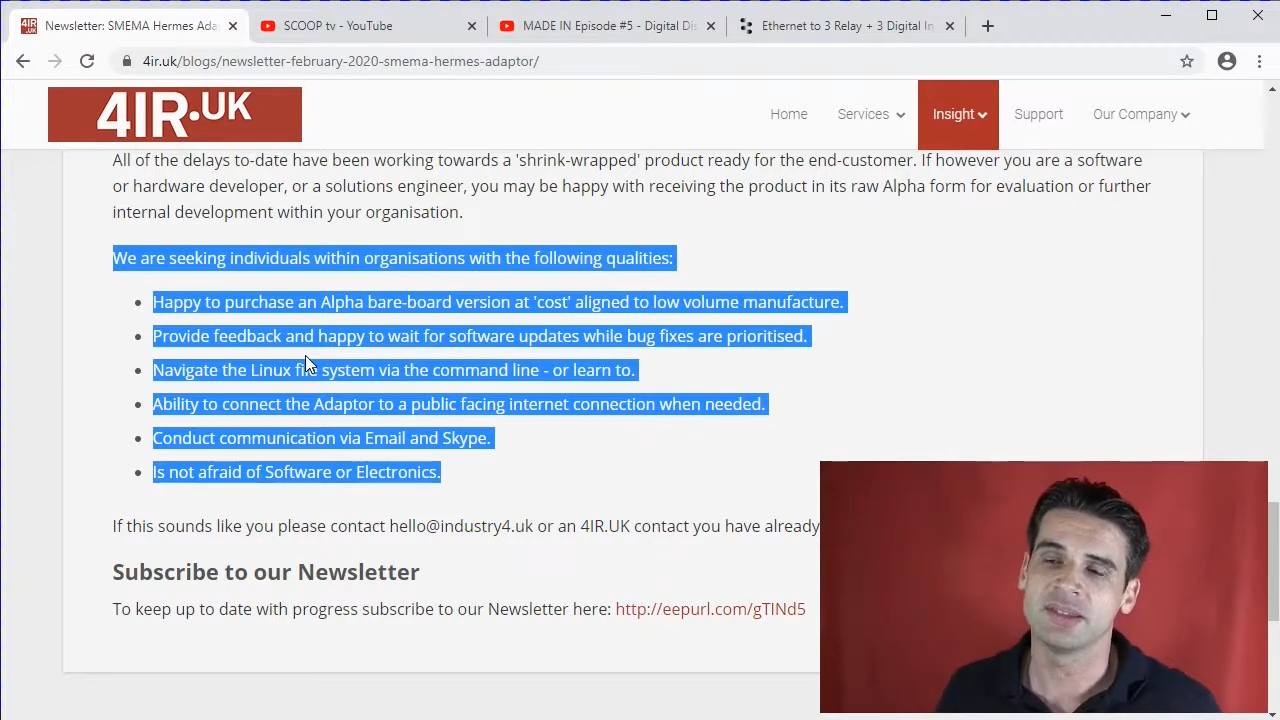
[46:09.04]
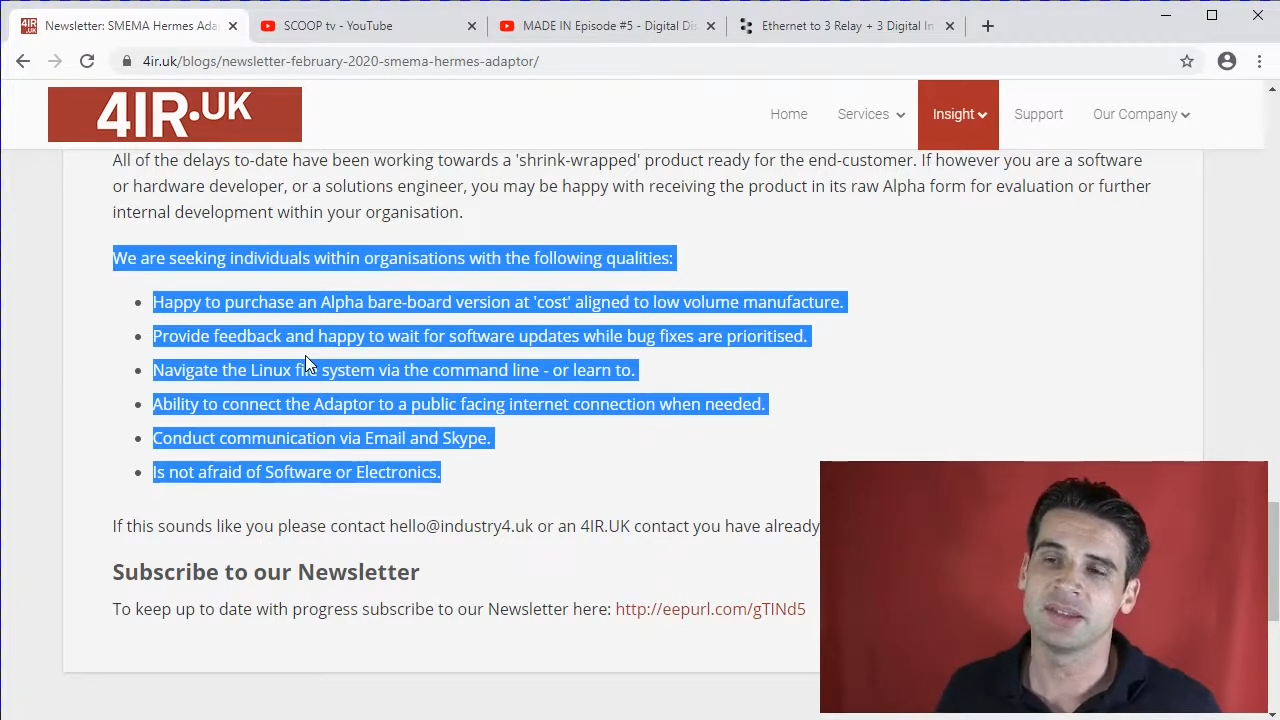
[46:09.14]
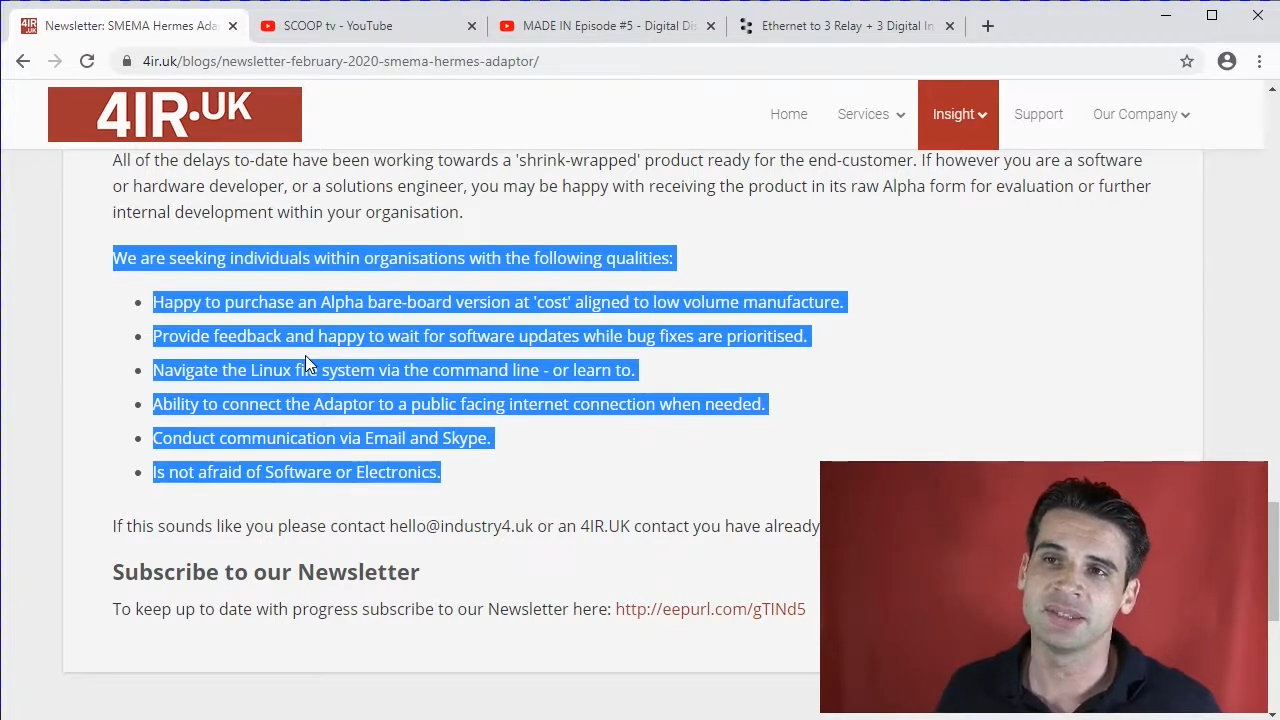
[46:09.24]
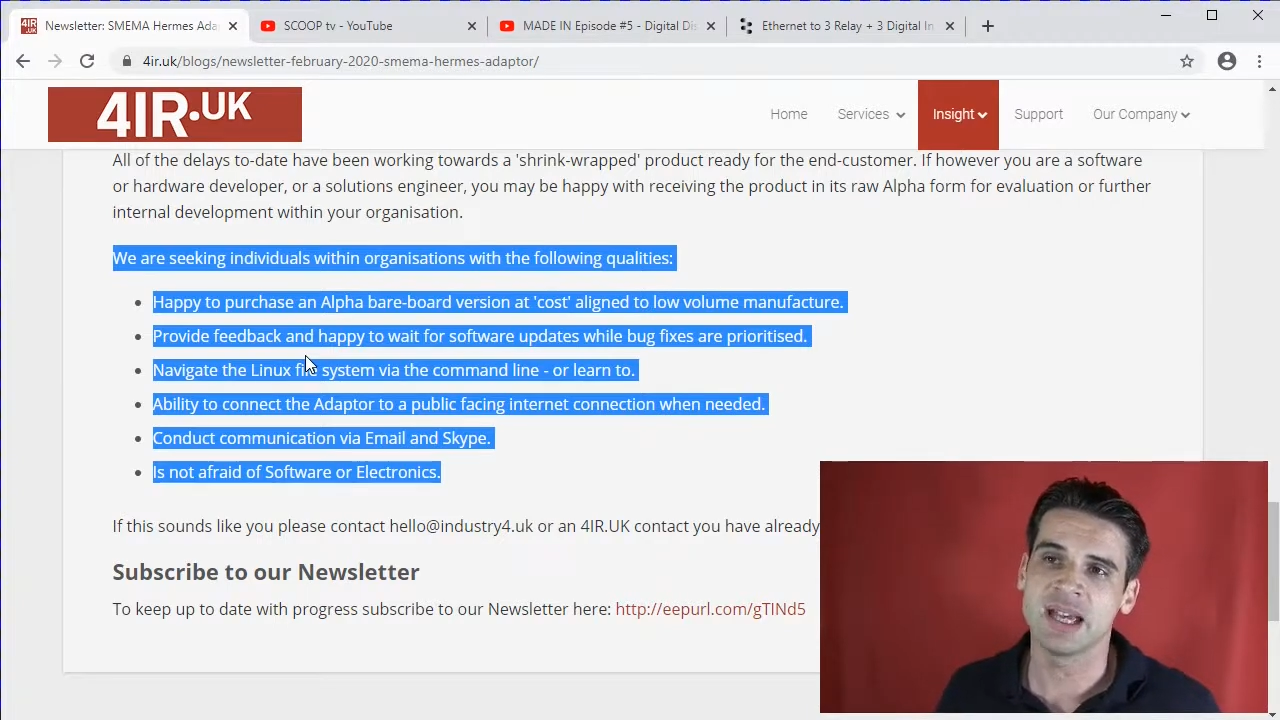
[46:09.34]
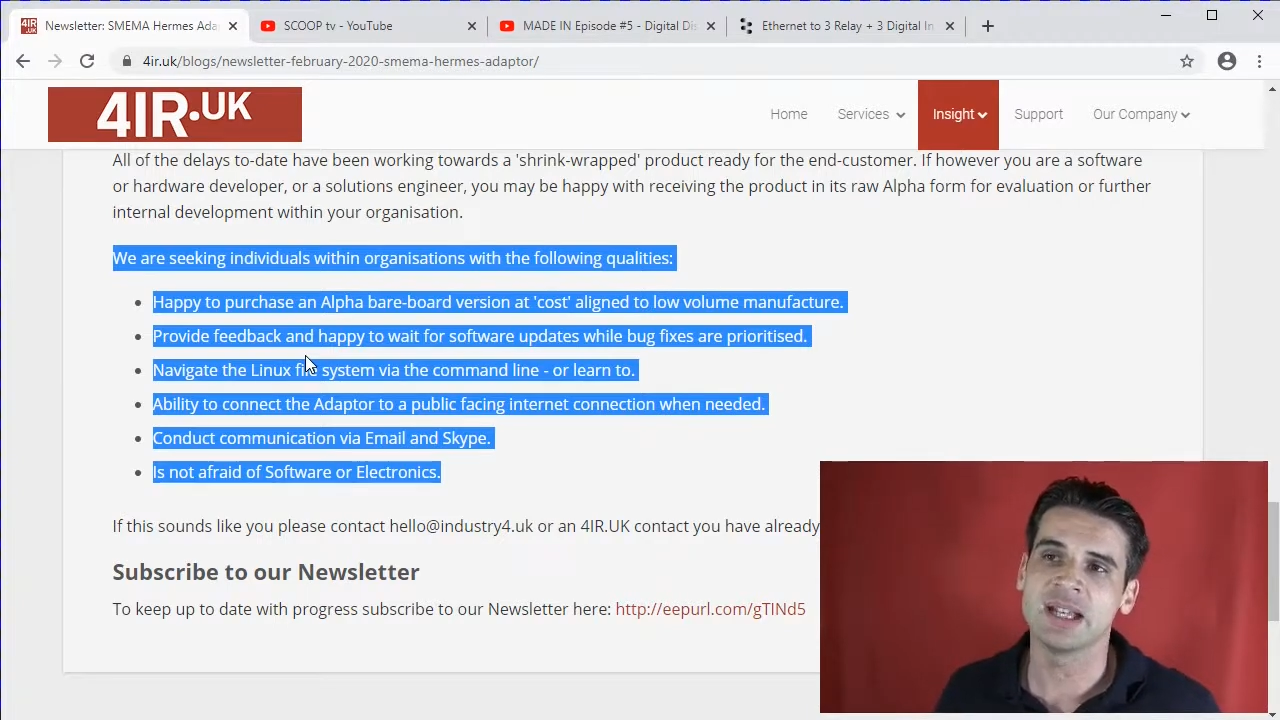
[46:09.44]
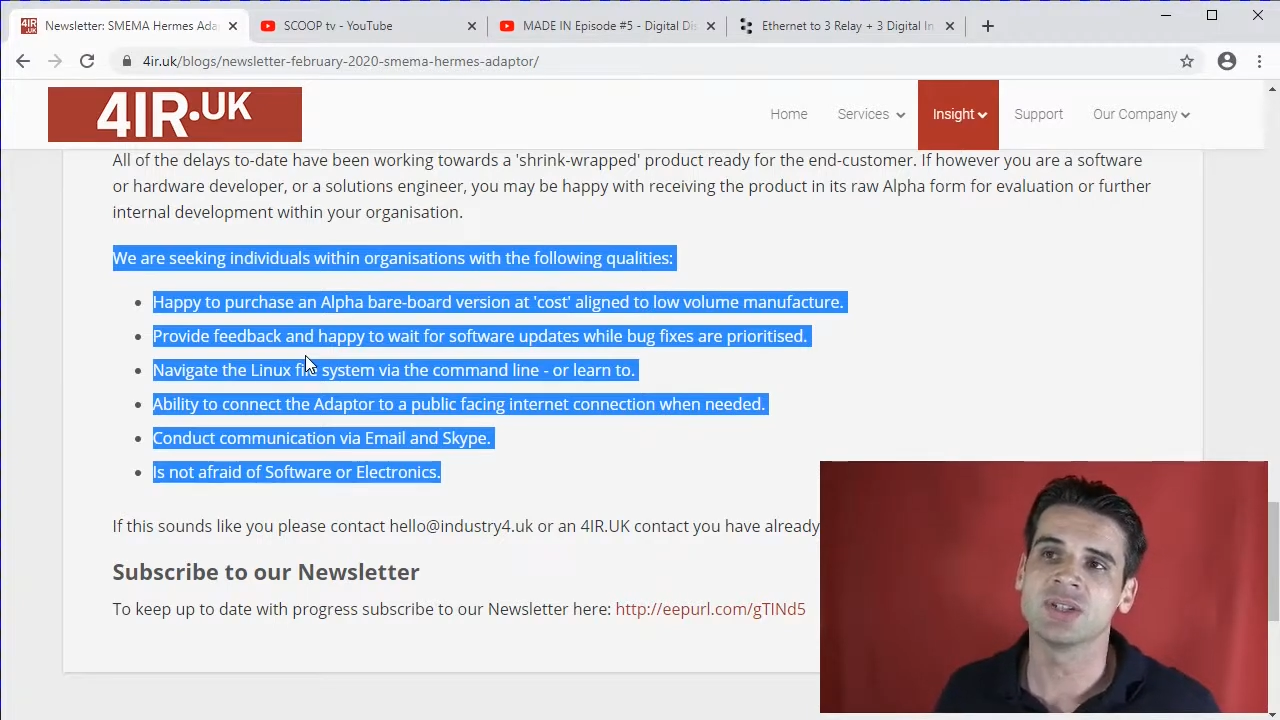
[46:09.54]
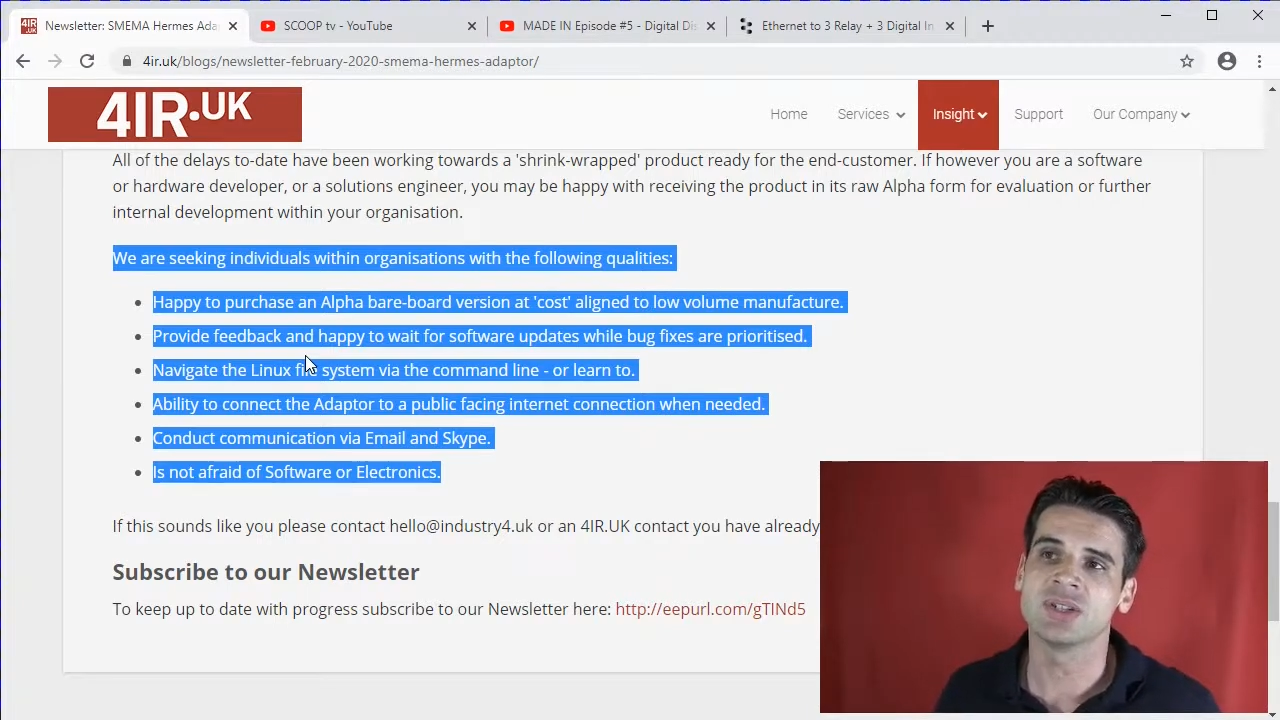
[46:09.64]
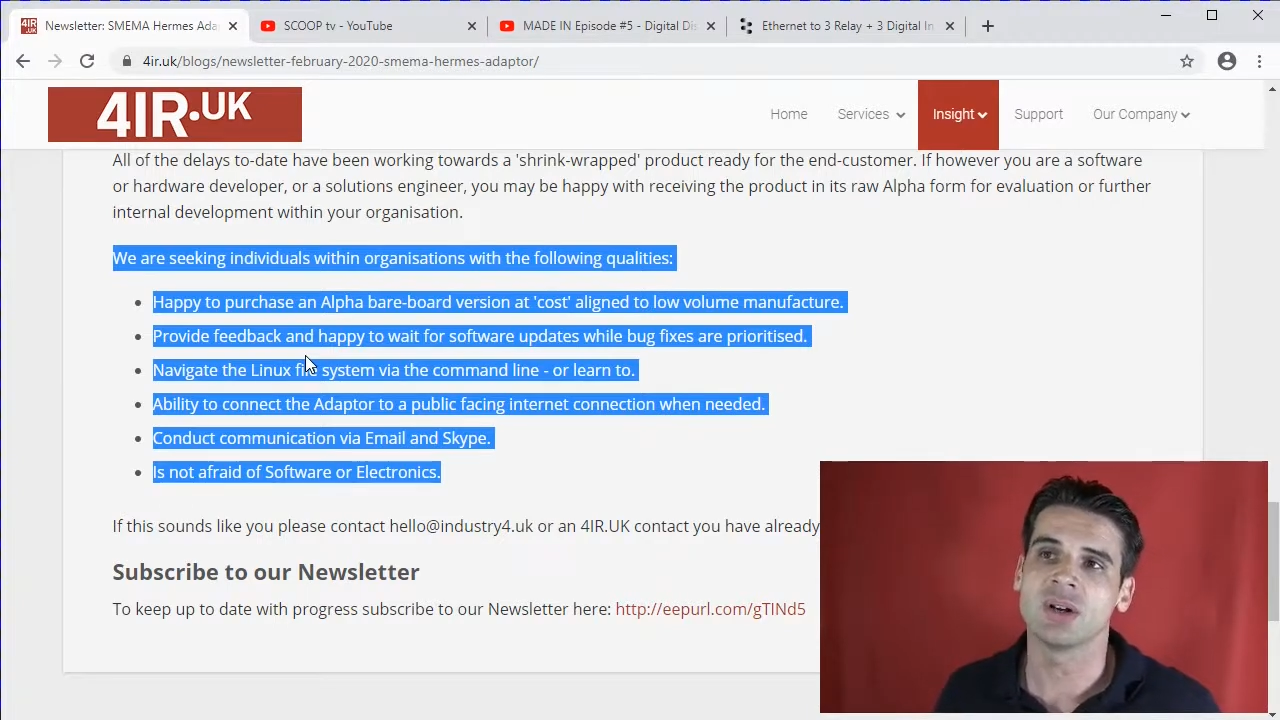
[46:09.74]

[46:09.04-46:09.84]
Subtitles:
danger